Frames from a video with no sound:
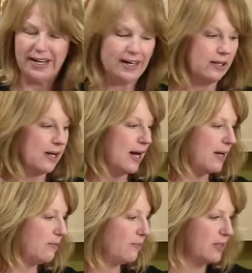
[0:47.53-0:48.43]
Not a
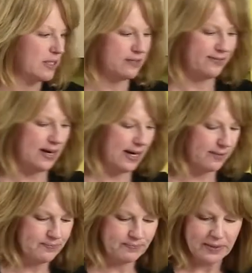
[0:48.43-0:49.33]
lot, this is
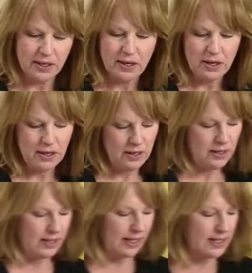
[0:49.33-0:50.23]
fine.
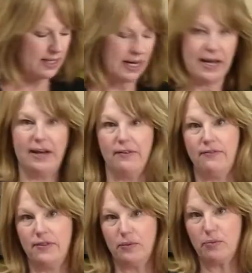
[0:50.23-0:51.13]
Next I
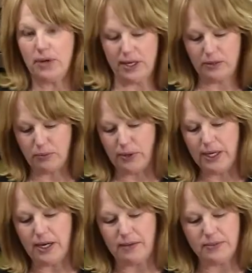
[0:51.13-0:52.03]
have the brie. The
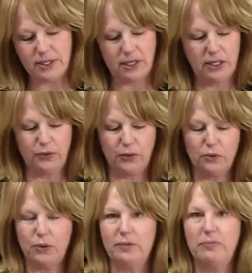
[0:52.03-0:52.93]
brie comes in a cute
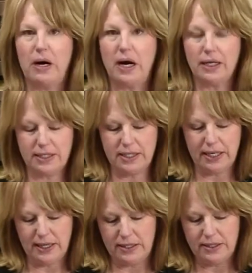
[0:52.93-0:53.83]
little wooden box
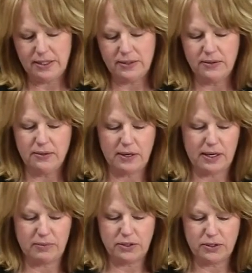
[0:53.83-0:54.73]
like this.
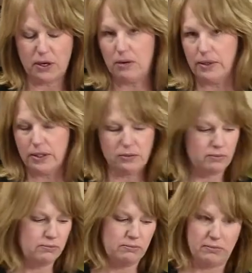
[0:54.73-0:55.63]
Um, it's always,
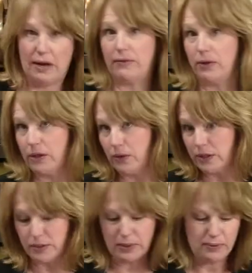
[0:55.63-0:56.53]
I've only
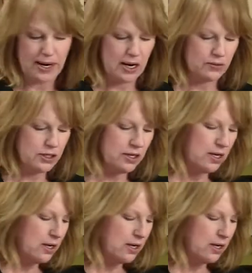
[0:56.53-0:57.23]
known it to be round.